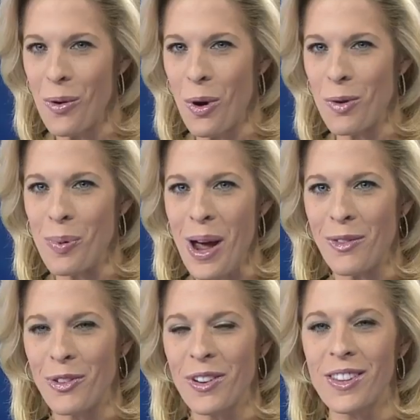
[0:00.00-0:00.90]
warm,
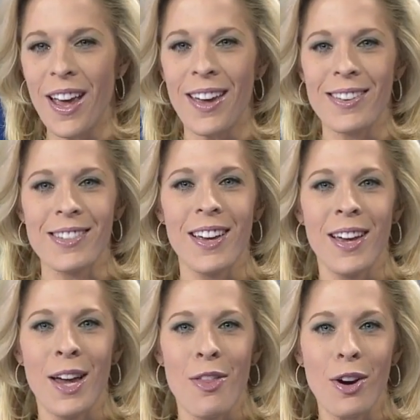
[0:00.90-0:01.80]
Bradford. Thanks.
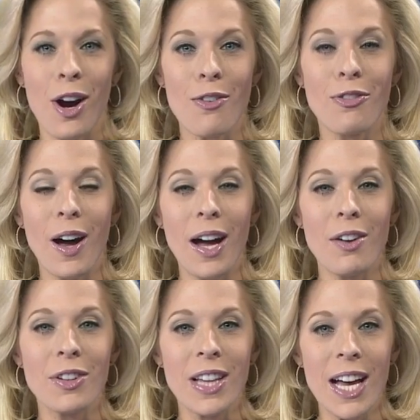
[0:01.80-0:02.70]
There are
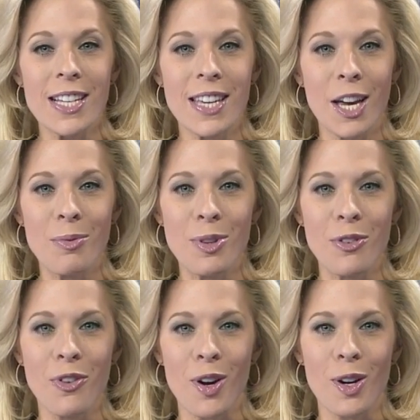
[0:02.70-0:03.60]
five lights aimed at the
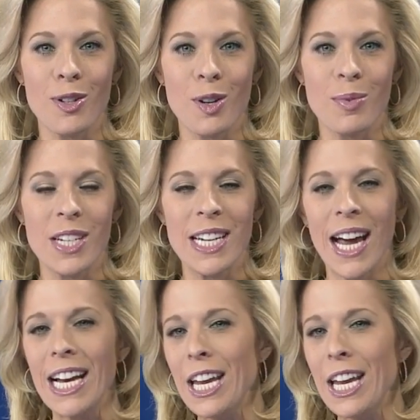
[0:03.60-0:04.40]
Fargo Dome tonight.